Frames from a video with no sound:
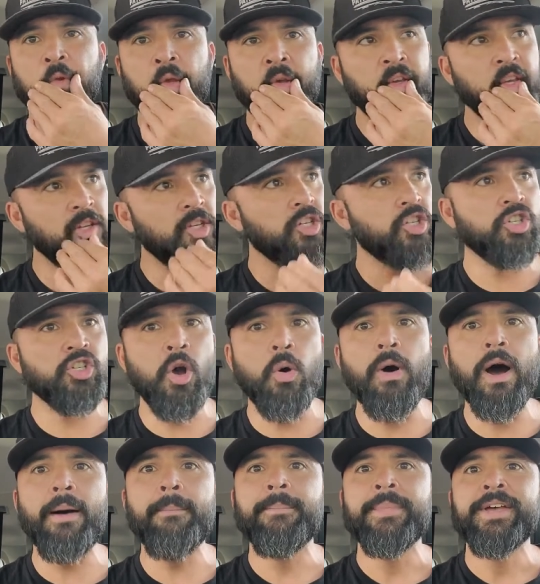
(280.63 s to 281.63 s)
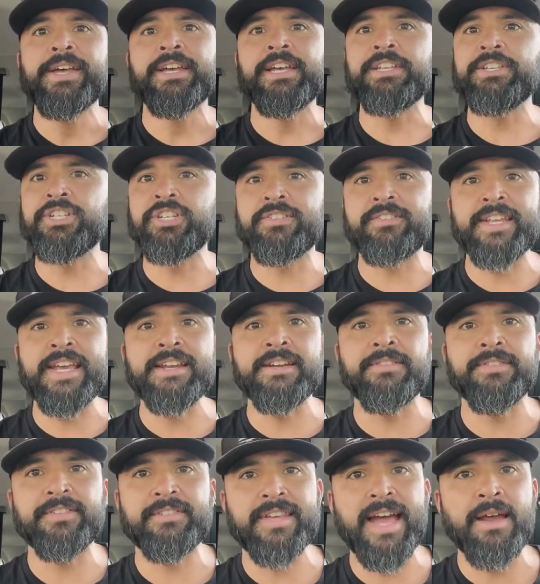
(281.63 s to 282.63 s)
You just show up and just stand on
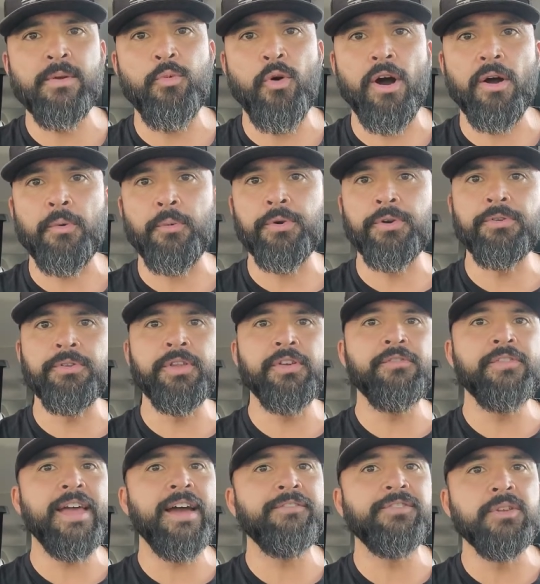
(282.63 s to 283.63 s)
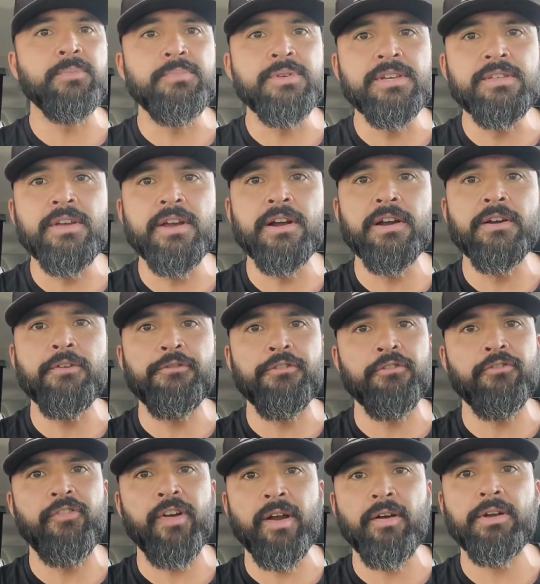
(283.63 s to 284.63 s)
the sidewalk. We don't even have to be there for
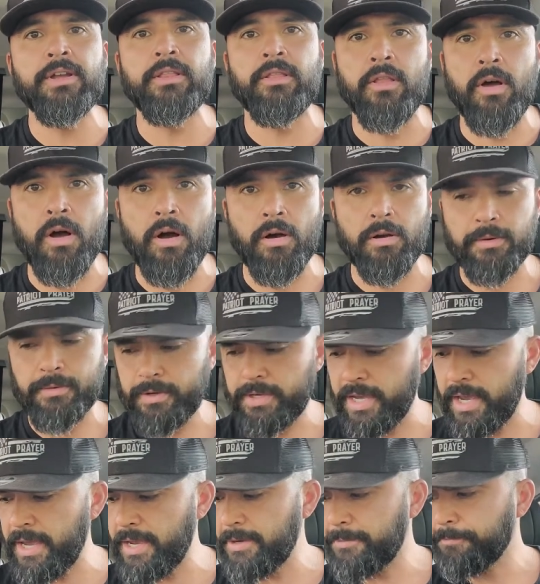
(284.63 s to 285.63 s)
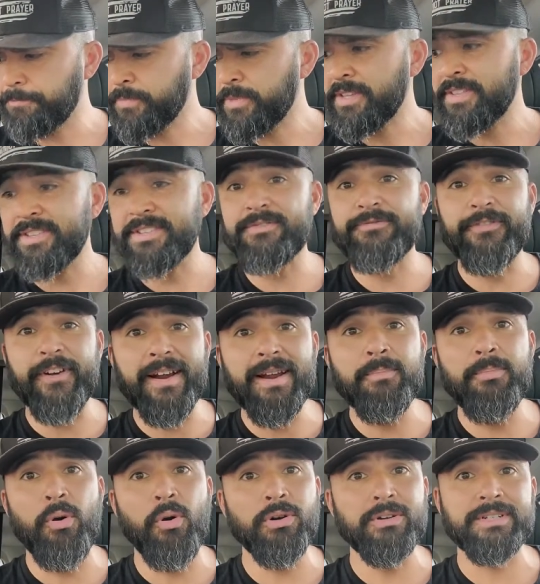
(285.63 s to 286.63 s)
very long, okay? This is very
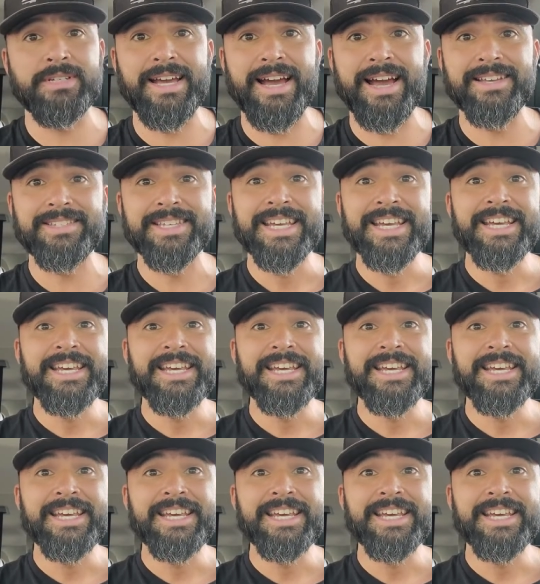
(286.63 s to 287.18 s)
important, guys.